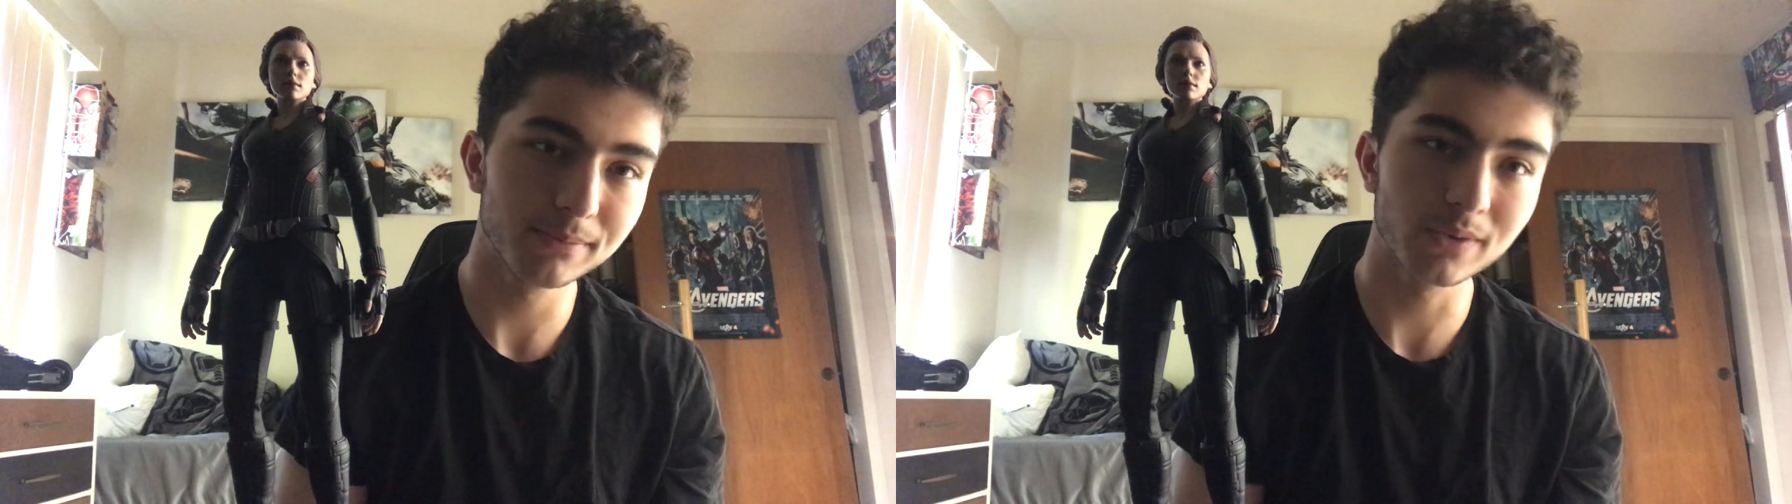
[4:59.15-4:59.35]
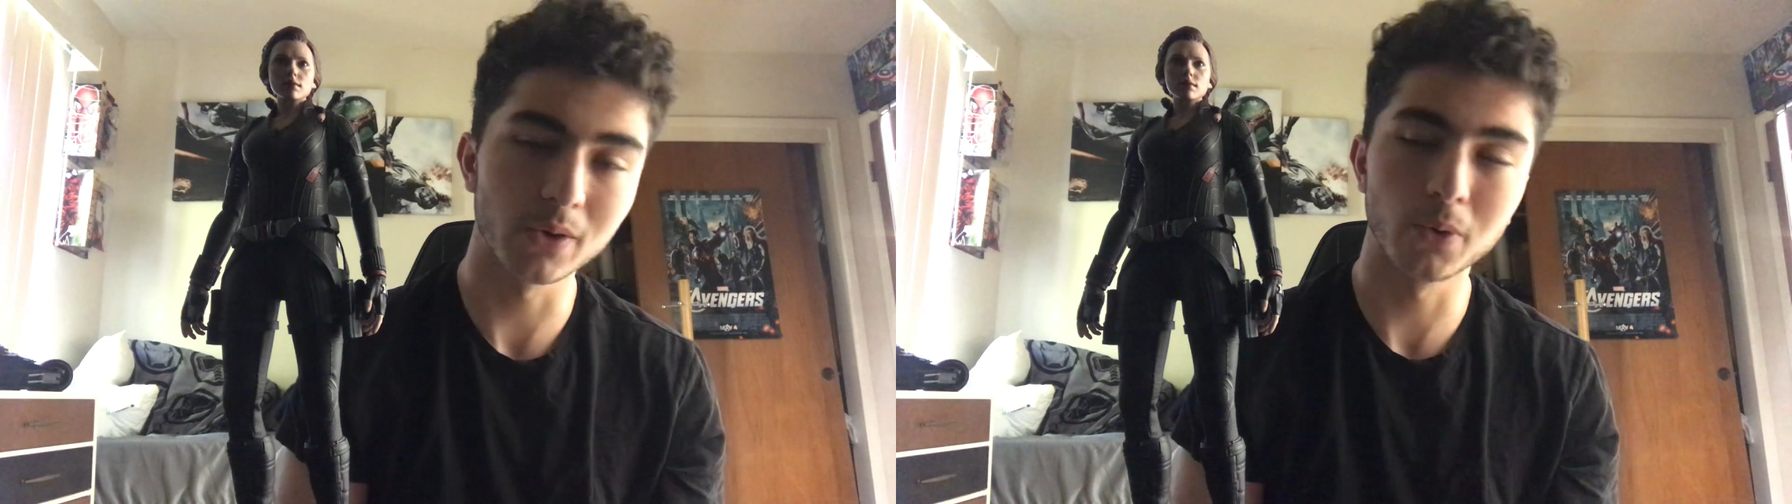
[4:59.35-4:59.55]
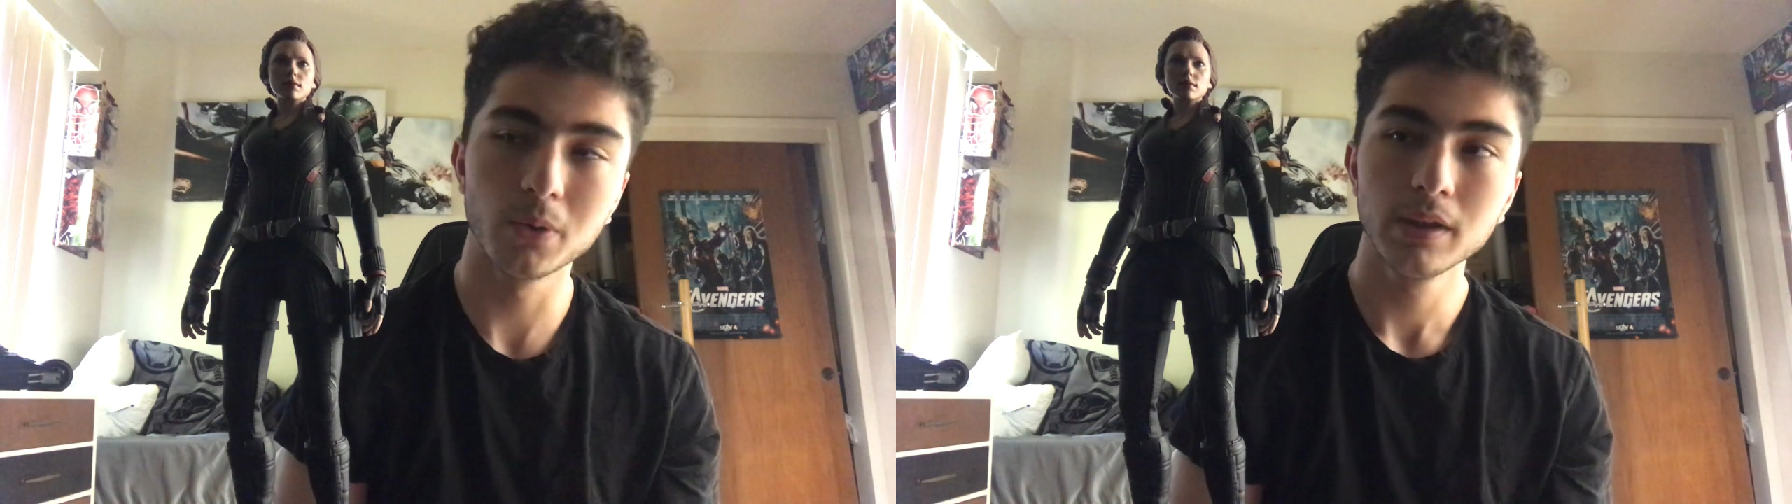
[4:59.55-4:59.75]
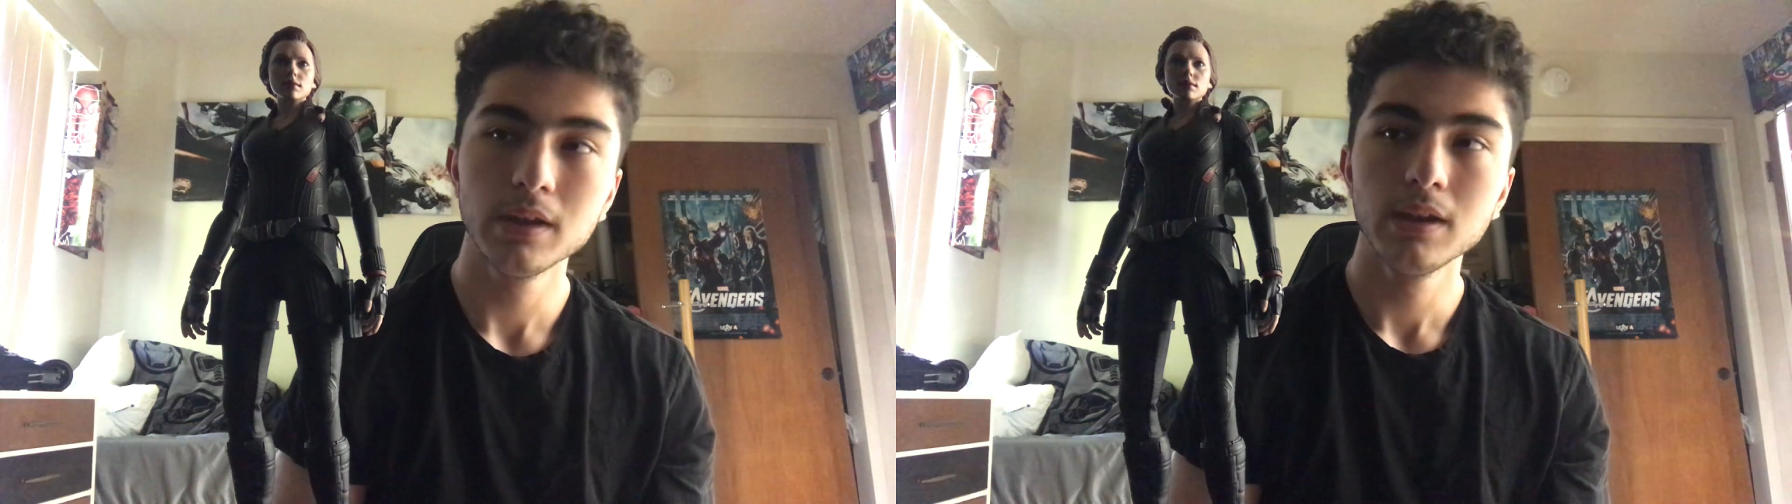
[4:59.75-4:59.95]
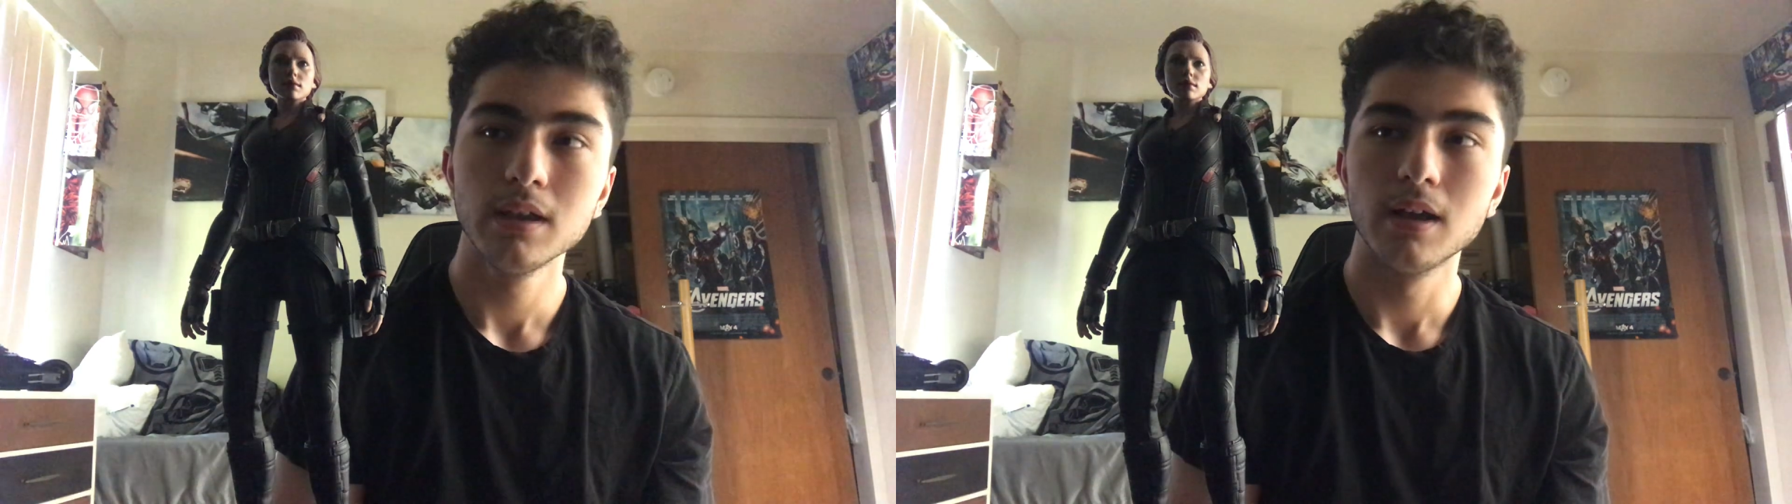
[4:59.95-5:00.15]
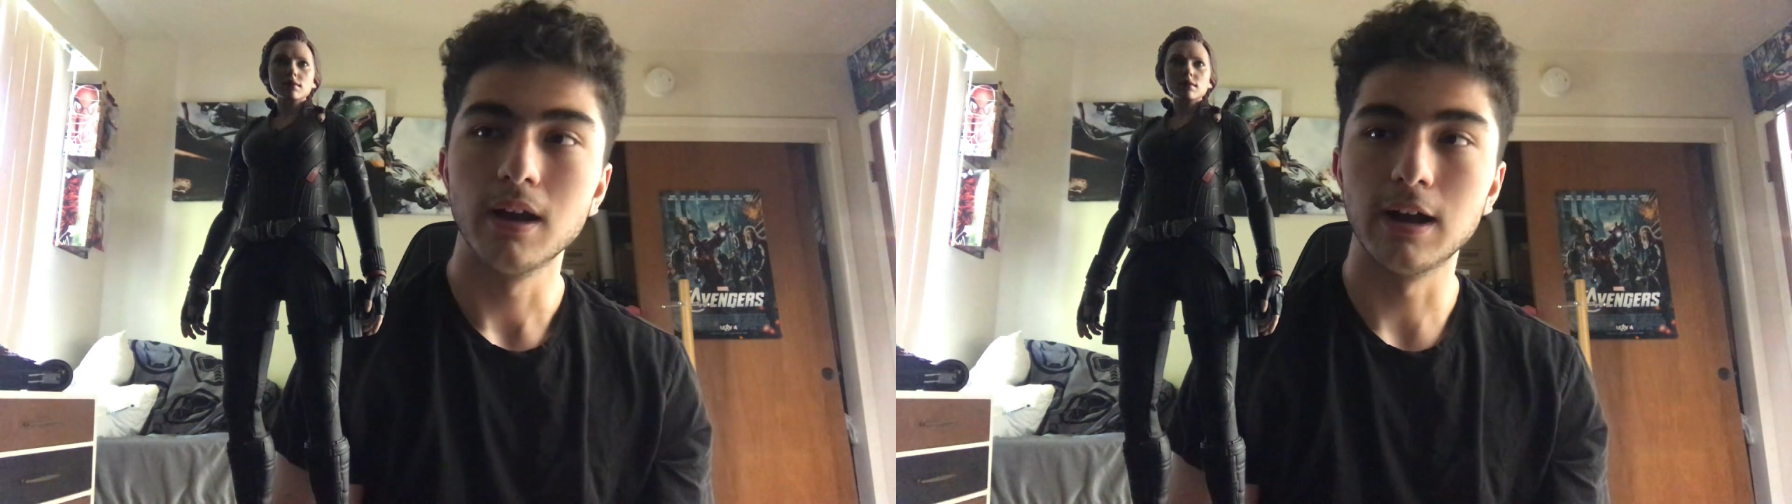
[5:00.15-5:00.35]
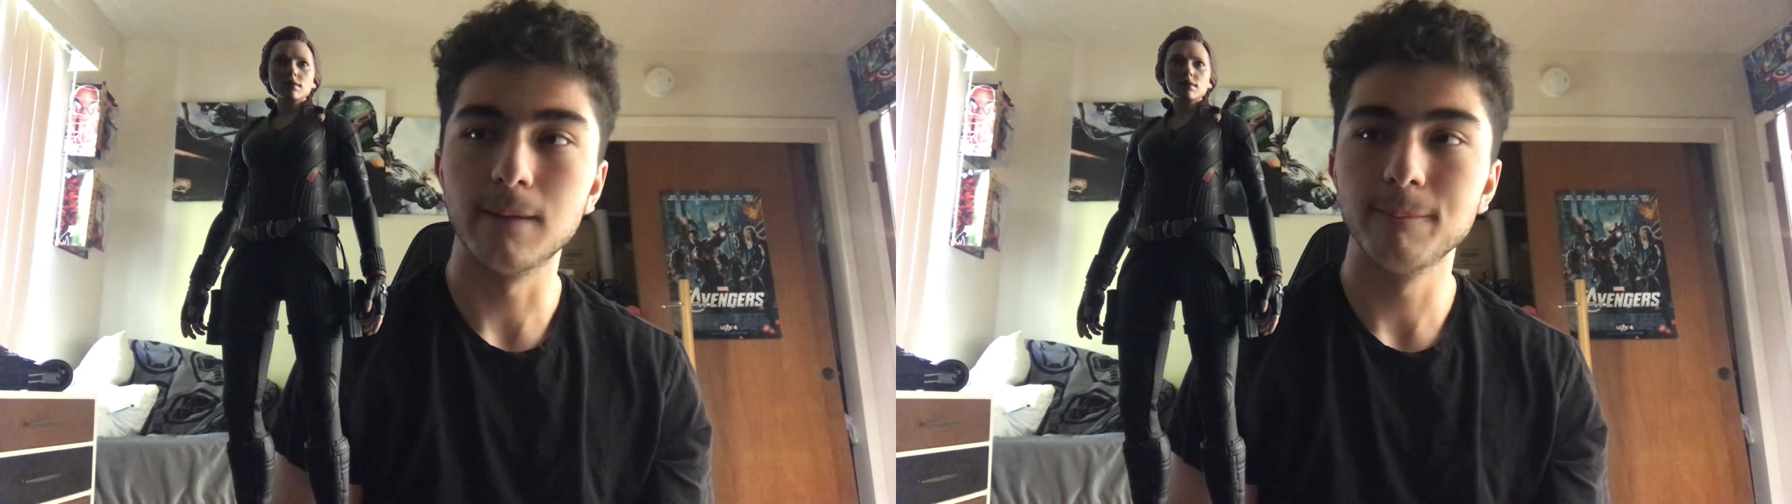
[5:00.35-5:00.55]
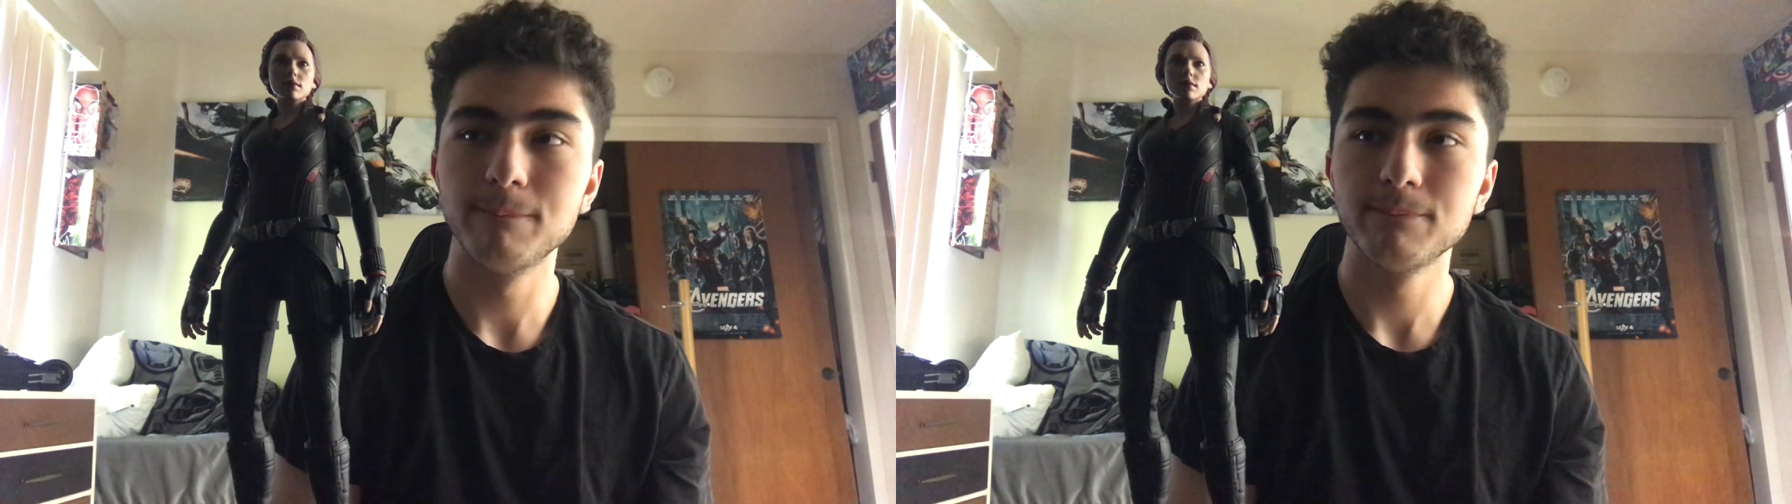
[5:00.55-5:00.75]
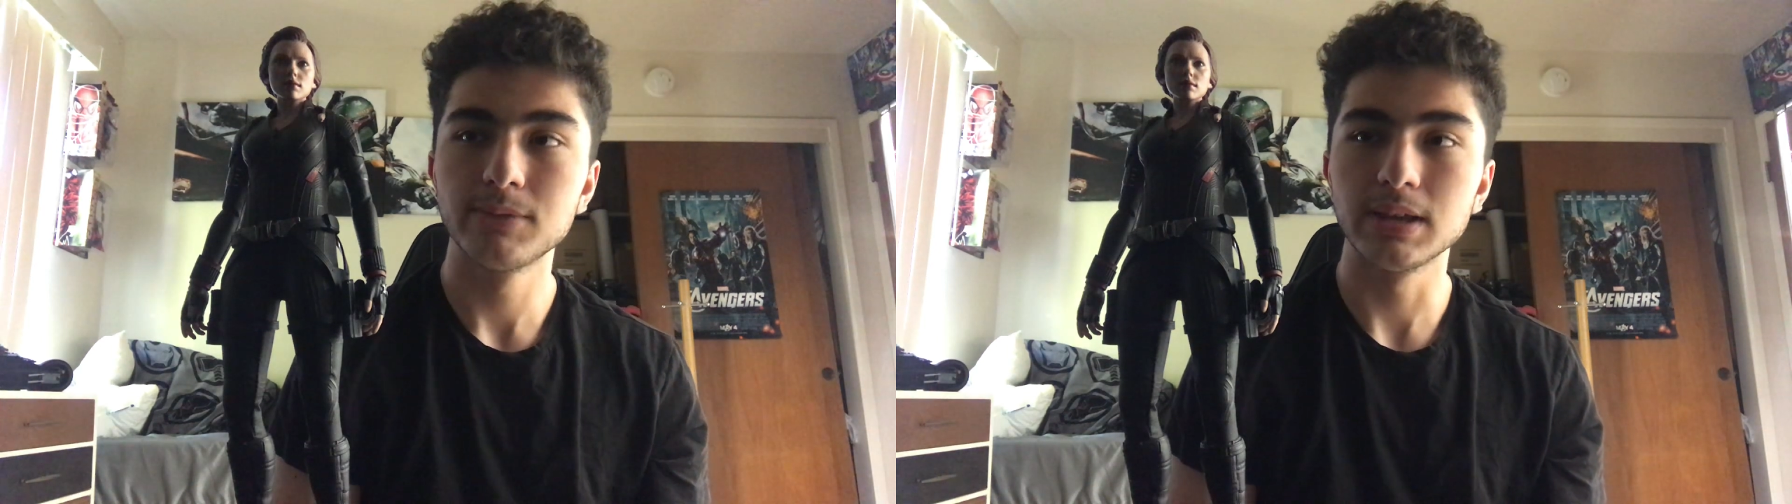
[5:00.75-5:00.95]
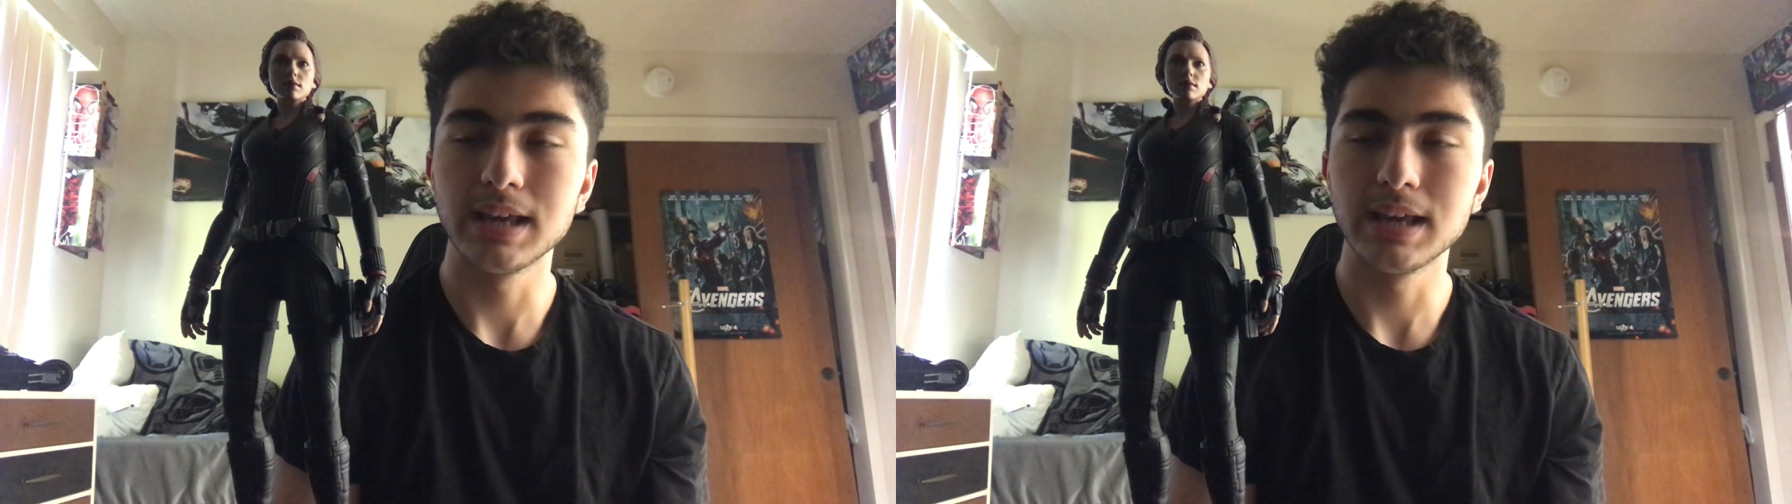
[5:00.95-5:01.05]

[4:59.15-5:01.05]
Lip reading: So So